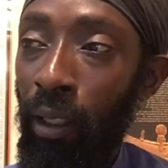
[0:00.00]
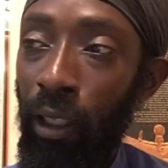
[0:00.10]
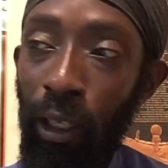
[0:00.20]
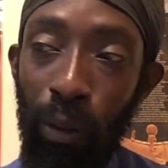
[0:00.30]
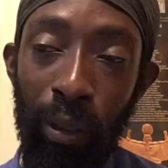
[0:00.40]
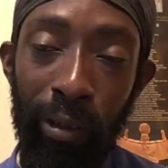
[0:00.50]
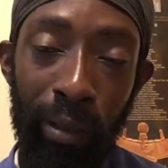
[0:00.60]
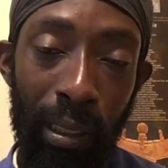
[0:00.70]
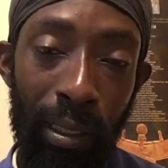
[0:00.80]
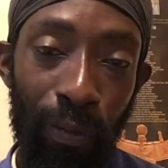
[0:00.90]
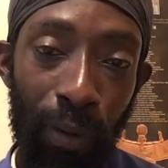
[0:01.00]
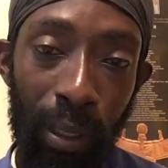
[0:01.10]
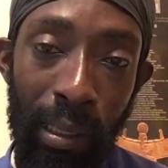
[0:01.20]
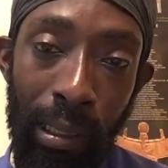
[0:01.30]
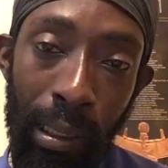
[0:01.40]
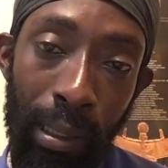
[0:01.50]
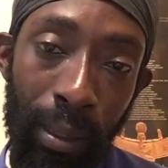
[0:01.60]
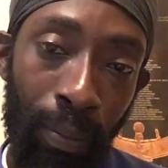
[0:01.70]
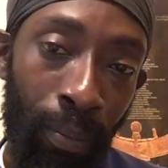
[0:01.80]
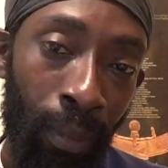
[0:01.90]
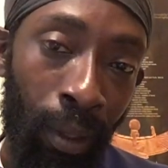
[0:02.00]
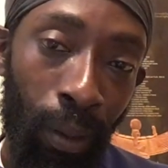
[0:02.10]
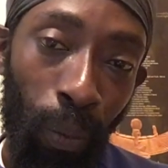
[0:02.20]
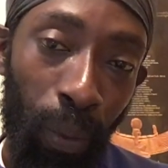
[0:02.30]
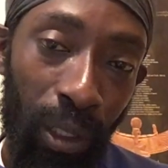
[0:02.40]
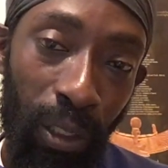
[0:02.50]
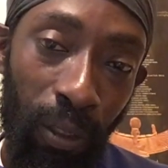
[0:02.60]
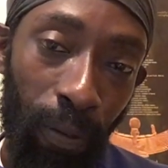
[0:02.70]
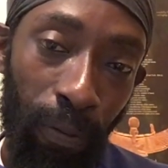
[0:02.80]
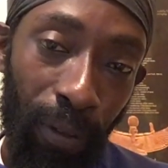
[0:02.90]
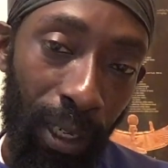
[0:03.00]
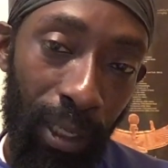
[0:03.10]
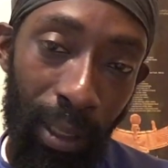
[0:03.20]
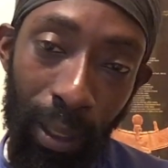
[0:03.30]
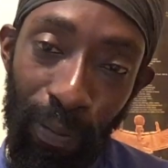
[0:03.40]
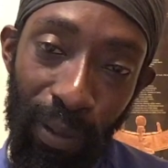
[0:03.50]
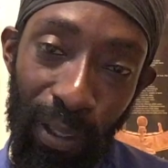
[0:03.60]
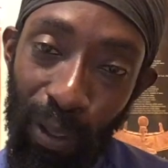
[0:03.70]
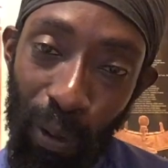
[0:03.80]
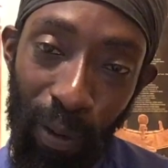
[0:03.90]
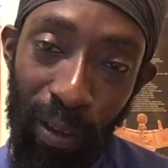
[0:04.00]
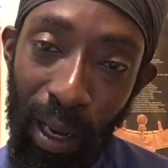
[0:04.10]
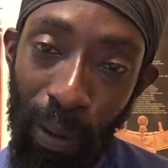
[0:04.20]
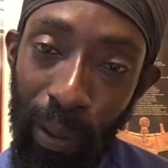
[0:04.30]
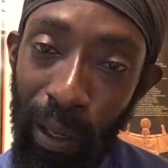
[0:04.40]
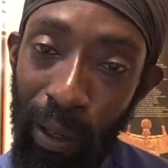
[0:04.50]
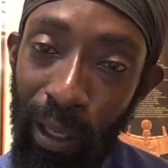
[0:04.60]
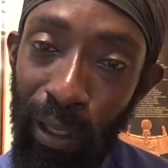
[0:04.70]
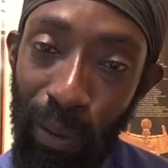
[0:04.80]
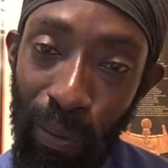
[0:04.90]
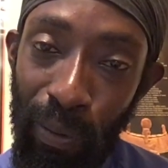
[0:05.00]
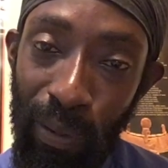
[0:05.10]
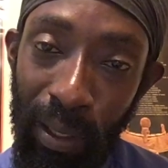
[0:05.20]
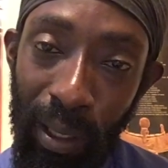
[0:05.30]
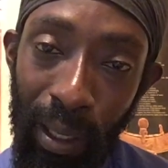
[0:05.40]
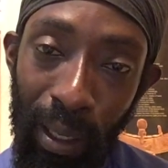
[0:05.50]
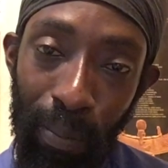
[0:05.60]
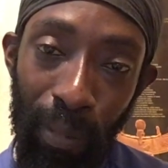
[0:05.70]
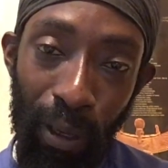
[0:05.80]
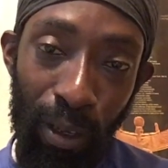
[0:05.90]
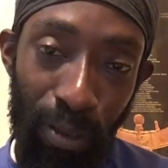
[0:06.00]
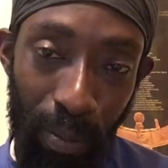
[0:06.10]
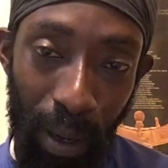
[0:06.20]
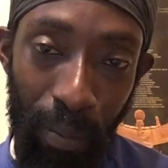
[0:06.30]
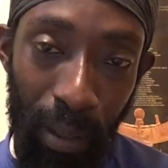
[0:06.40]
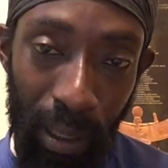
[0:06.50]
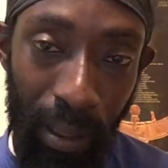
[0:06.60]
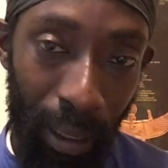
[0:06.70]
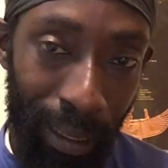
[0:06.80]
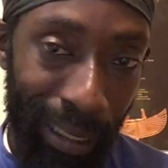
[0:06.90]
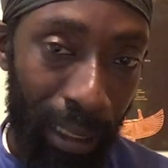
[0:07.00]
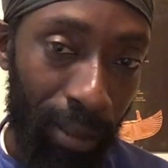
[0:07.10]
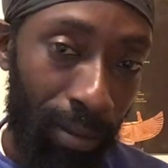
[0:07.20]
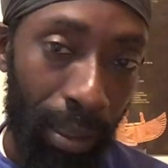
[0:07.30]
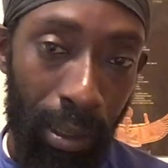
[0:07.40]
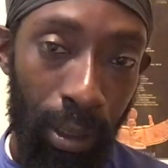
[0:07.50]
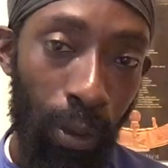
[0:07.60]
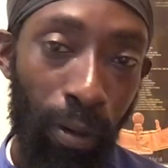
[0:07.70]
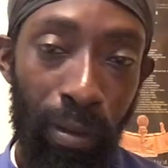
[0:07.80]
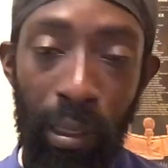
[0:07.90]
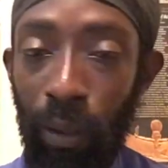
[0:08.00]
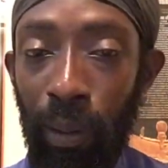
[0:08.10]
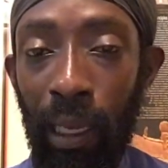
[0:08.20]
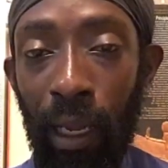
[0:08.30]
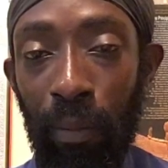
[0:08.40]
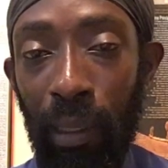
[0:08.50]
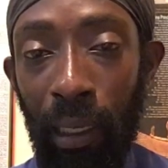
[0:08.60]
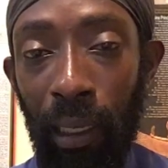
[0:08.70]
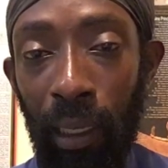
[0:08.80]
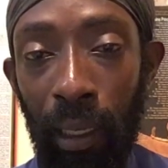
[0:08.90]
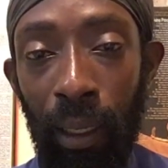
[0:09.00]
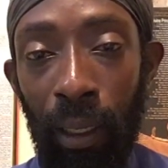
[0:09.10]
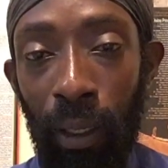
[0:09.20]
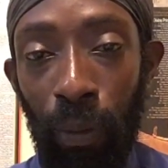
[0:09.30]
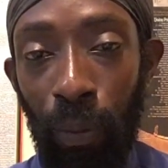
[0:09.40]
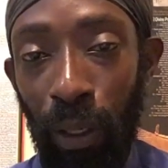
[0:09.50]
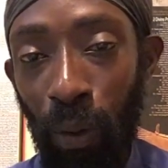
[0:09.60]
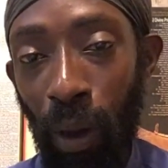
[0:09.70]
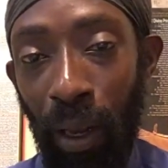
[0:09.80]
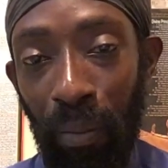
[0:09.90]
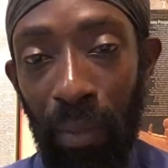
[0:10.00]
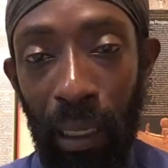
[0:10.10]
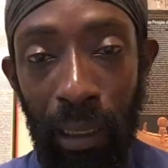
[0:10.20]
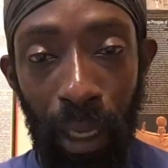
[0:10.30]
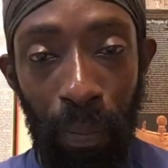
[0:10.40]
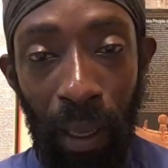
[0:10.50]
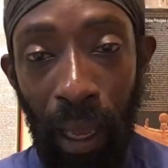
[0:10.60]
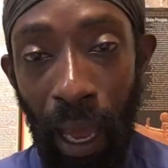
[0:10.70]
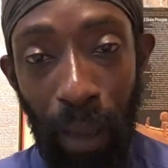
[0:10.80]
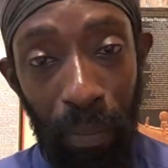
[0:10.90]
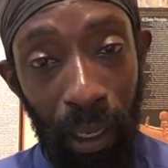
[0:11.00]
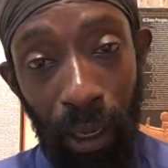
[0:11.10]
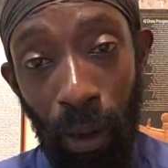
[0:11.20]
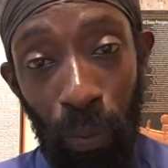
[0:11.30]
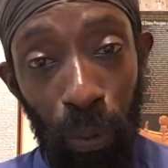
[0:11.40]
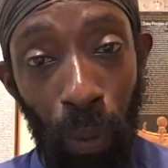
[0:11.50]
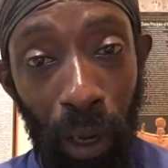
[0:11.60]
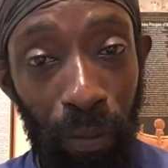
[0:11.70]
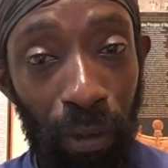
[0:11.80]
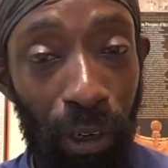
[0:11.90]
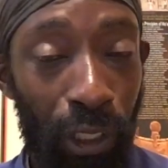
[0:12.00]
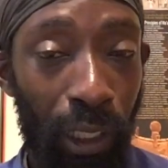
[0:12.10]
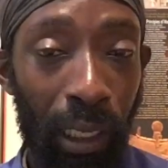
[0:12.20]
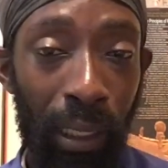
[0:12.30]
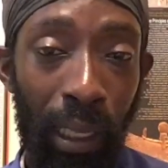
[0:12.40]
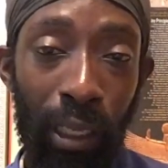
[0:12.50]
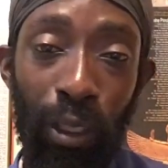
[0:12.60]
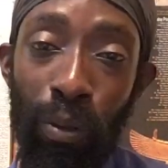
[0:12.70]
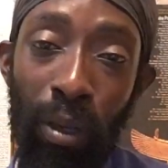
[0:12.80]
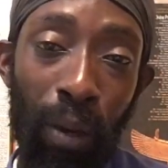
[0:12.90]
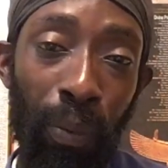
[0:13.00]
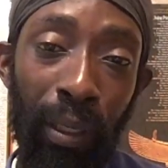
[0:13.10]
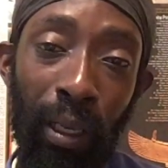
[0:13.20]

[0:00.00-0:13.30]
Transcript: the reason for the season. Which version of the story are we going to use? Because remember, it's a literal story, so we got to be clear. We don't want to mix up. I may come with one version and then you come with